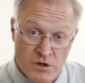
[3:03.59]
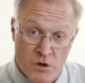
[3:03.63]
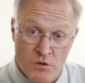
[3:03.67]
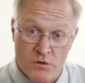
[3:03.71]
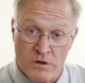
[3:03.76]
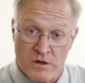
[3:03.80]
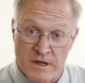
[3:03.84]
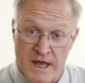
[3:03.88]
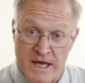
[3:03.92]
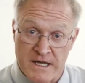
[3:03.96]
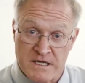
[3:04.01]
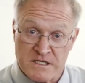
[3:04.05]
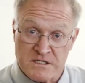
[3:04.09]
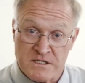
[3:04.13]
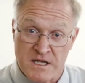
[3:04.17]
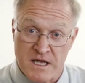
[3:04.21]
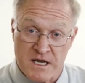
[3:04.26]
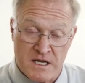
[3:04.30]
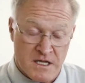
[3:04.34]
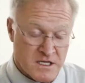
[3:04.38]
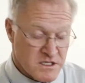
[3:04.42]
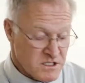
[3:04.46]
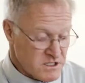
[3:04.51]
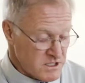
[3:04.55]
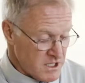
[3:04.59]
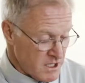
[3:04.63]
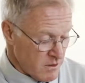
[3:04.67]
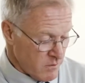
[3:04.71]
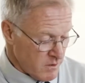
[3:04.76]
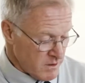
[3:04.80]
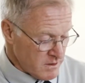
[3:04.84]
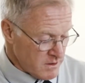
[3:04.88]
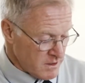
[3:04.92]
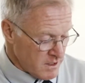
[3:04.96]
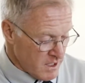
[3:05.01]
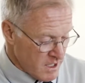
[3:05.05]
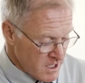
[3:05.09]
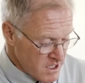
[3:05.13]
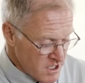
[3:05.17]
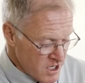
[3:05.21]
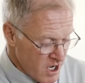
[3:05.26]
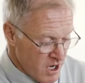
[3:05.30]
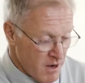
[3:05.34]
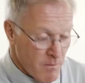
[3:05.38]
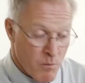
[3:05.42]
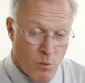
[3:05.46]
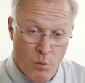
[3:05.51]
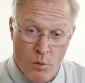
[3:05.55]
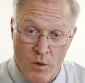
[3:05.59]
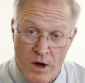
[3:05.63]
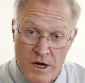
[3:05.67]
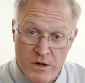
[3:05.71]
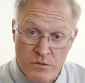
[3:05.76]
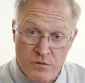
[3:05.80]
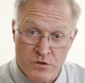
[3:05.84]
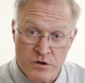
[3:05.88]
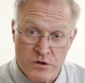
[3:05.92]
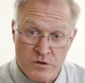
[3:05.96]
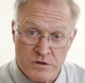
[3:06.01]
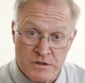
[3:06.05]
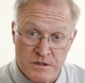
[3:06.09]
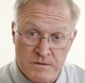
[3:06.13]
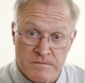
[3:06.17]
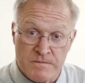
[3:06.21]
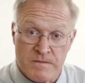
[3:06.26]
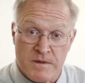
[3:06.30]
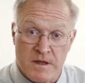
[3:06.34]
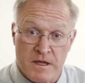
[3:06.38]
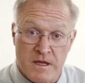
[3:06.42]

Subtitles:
local anesthetic and steroid and numb one root